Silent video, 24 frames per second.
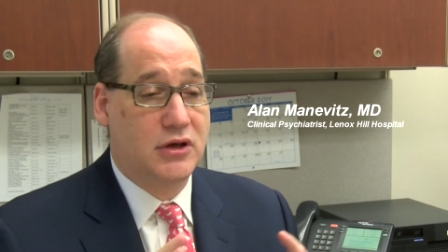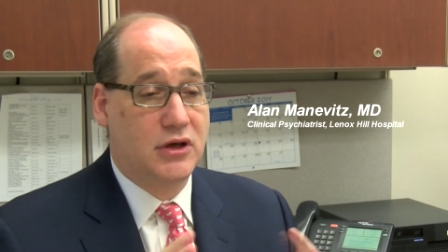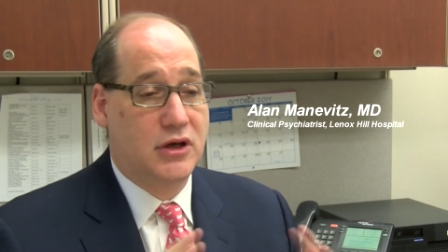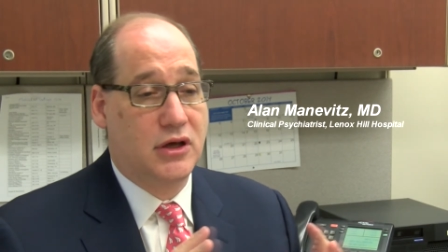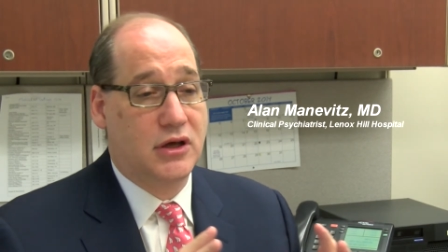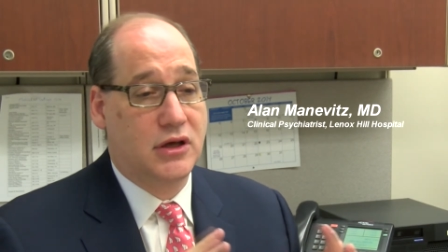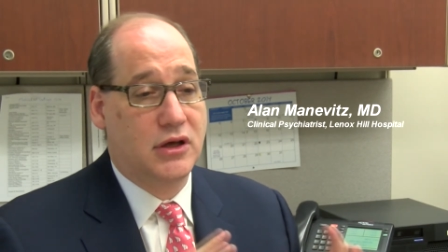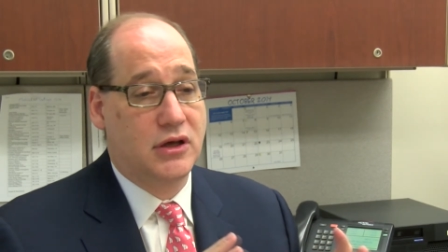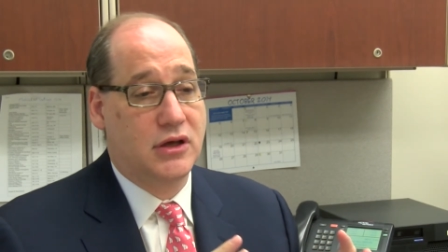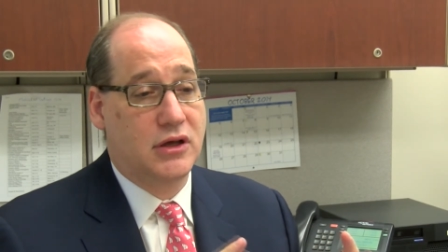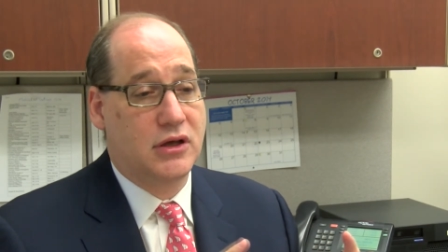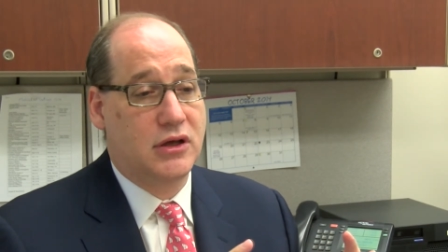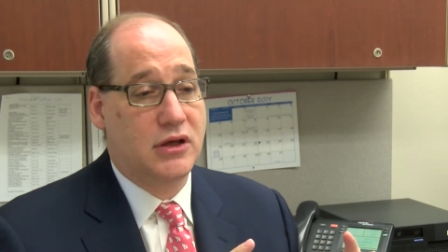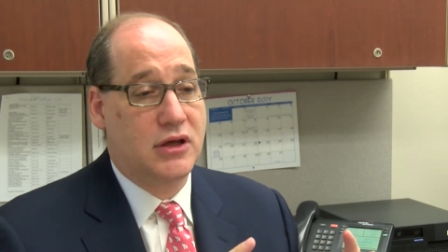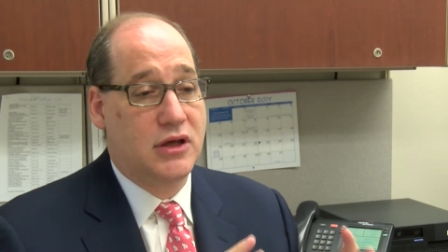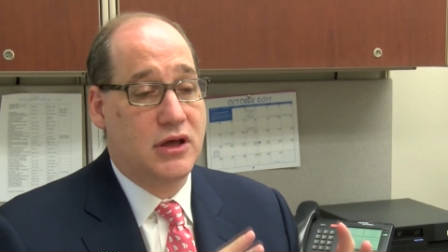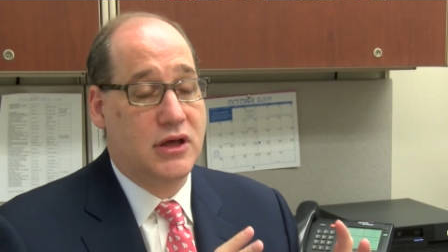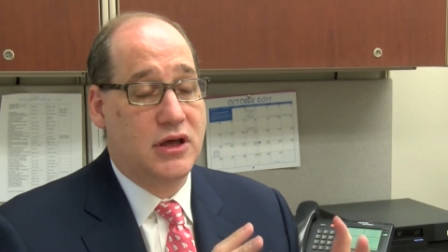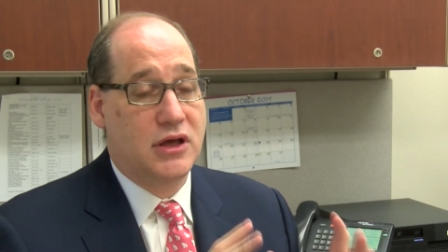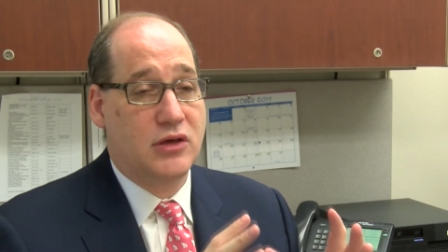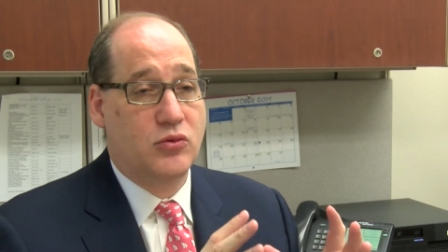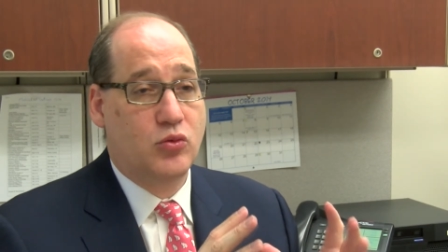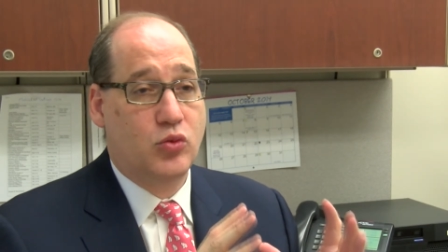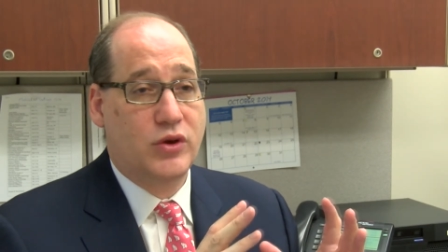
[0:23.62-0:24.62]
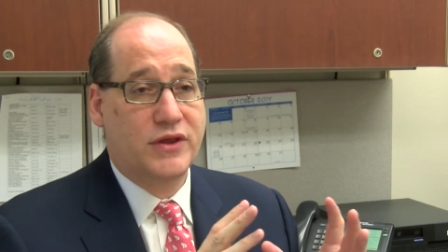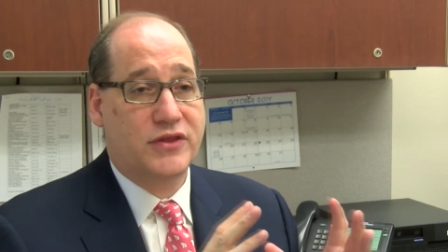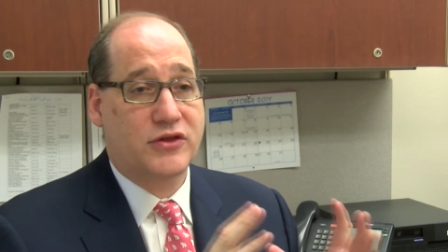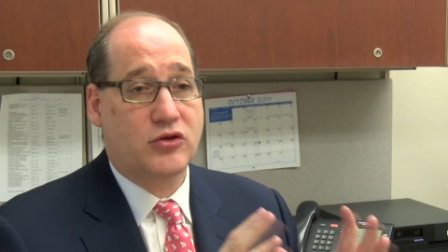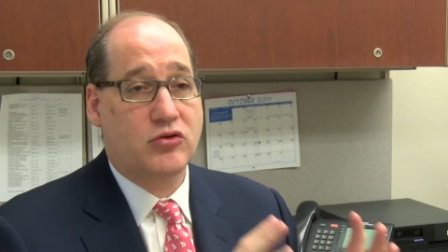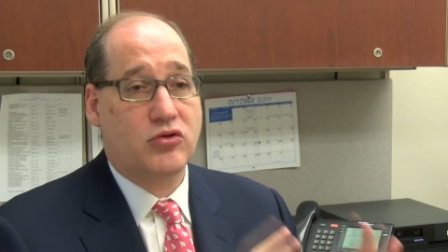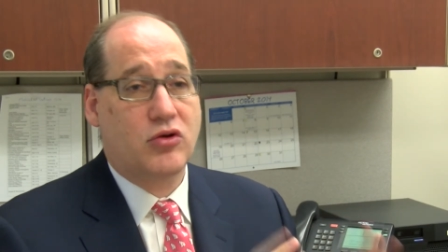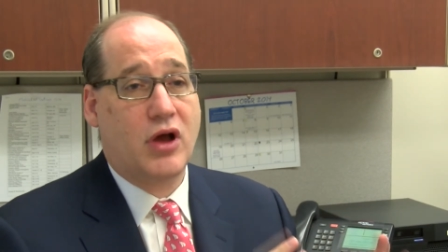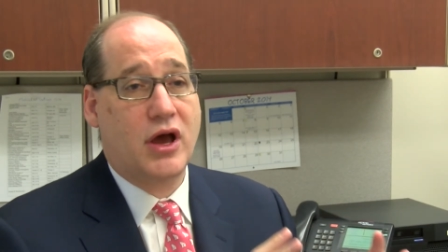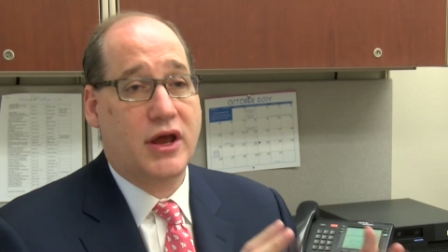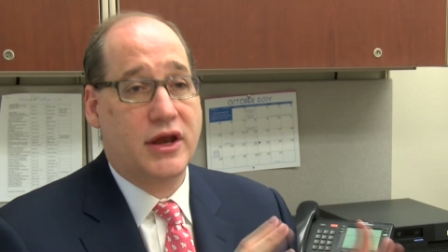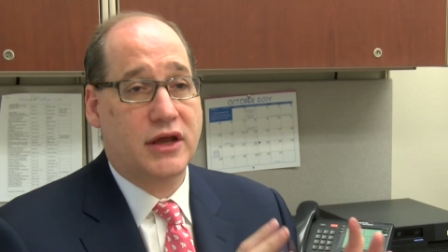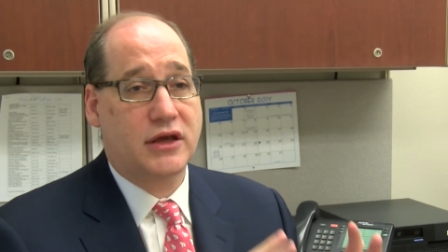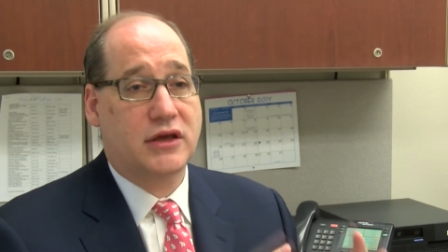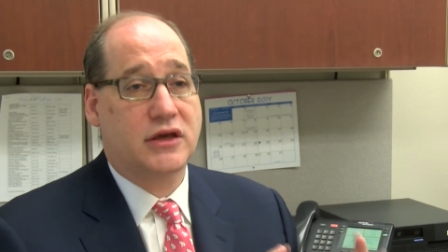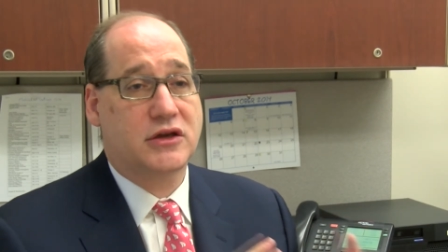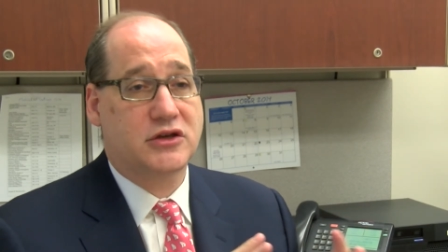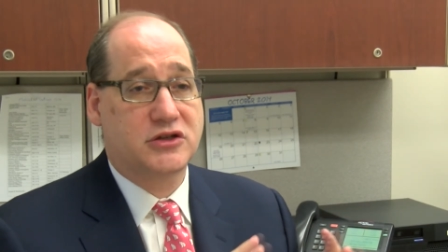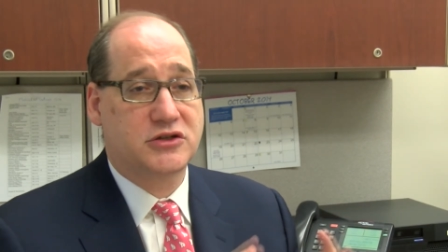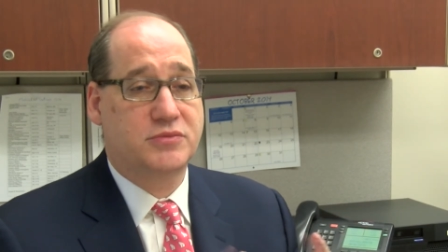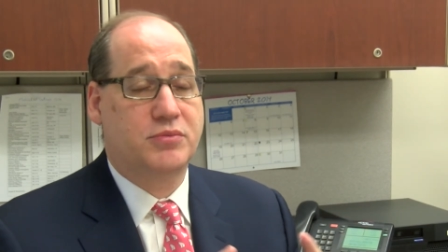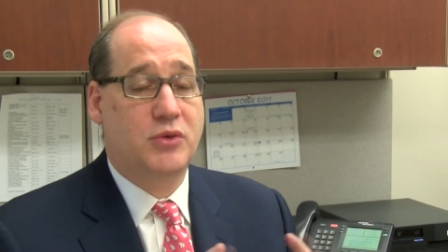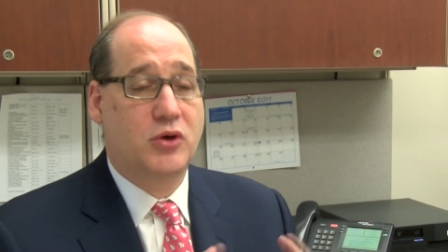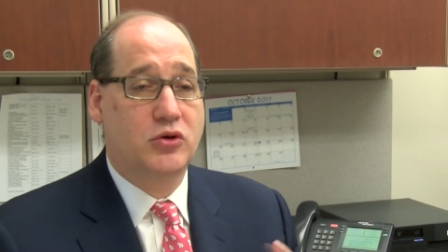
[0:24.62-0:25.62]
uh, with chronic
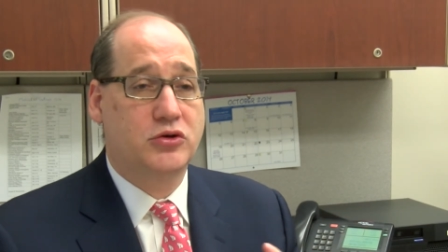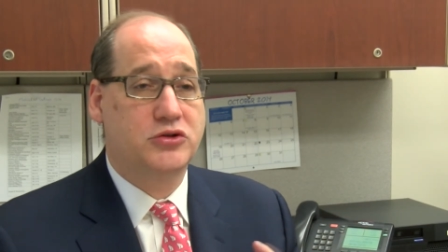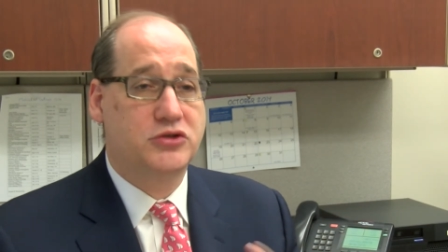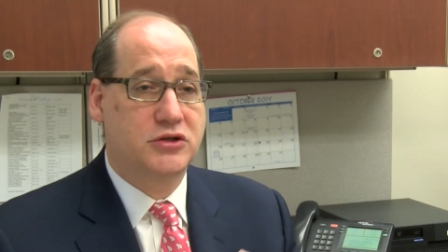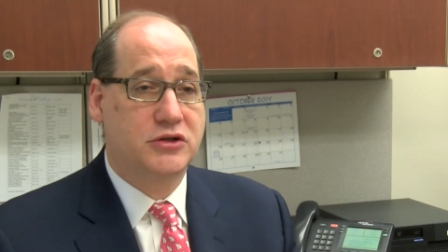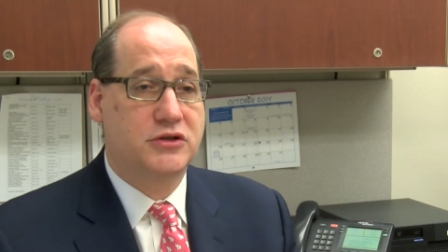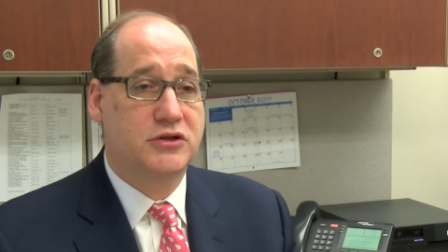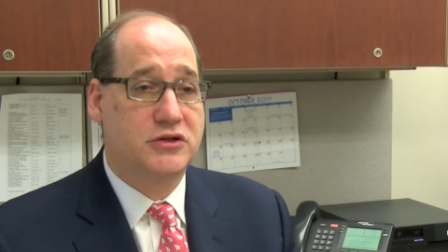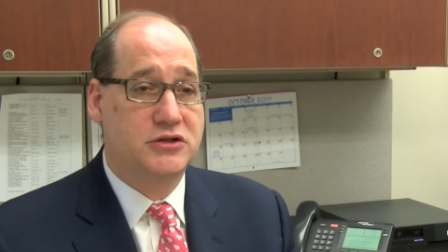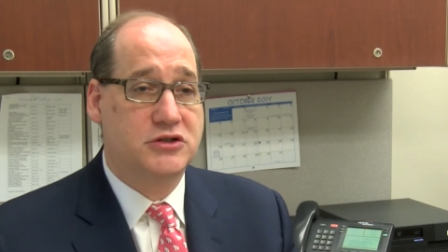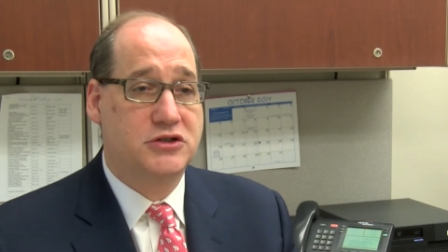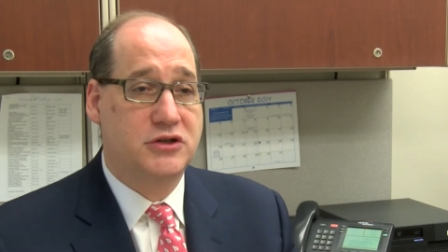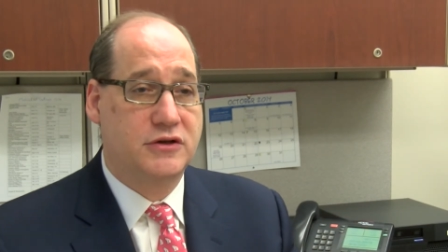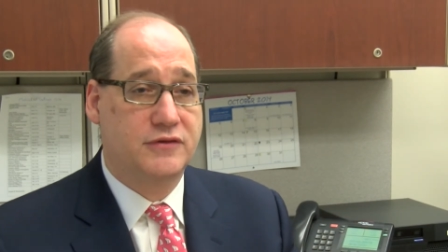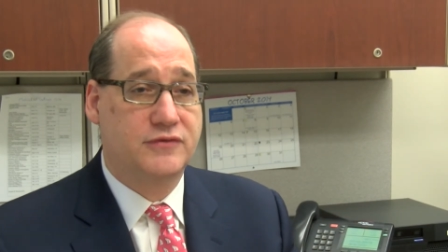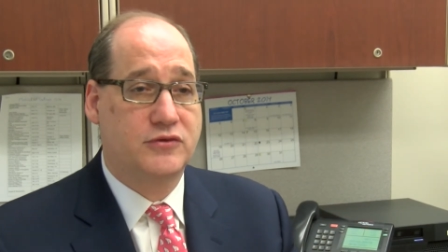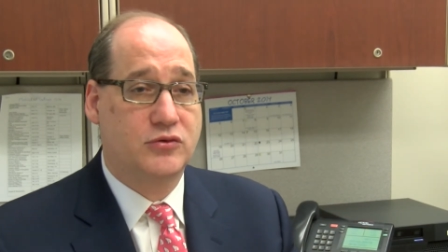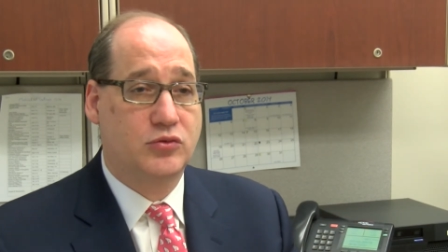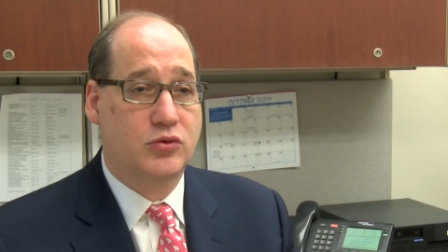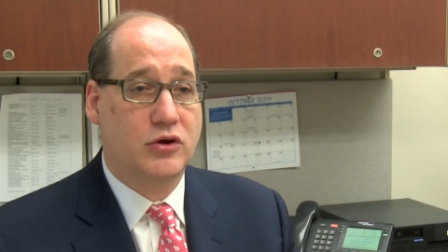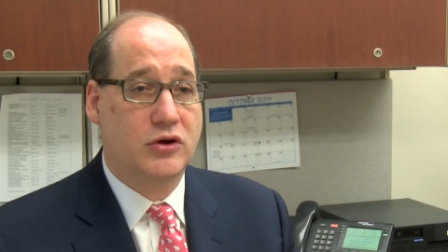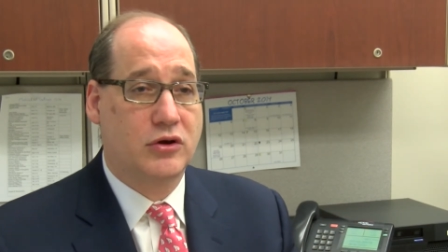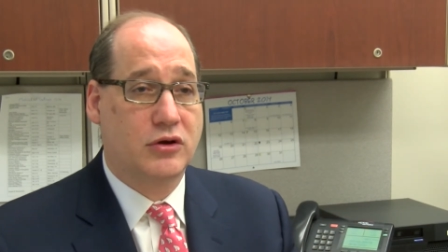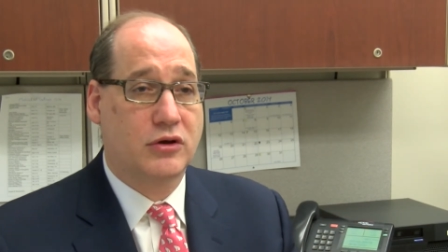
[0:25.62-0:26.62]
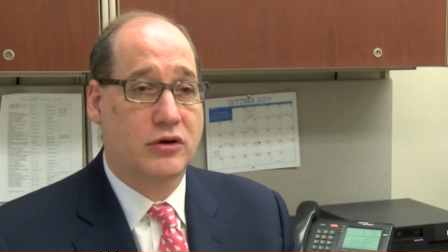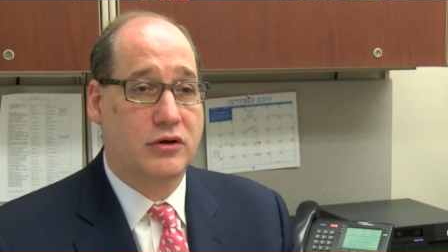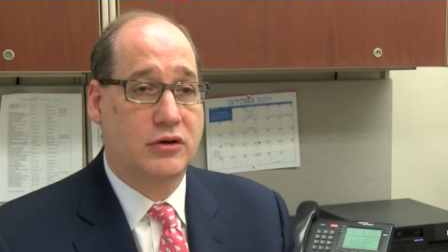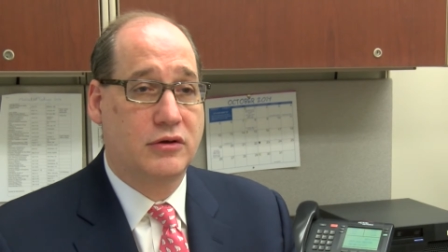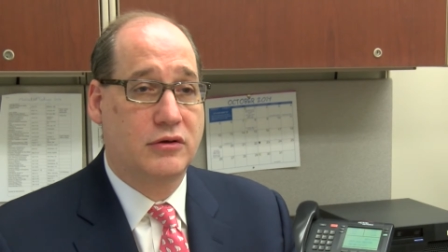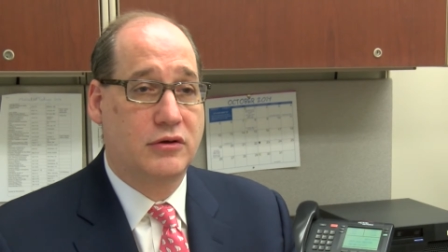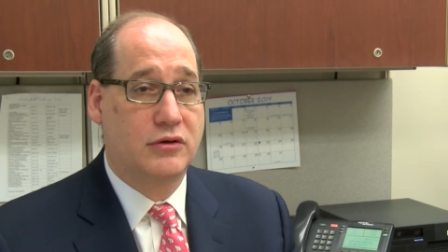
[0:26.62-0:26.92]
exposure to shift work.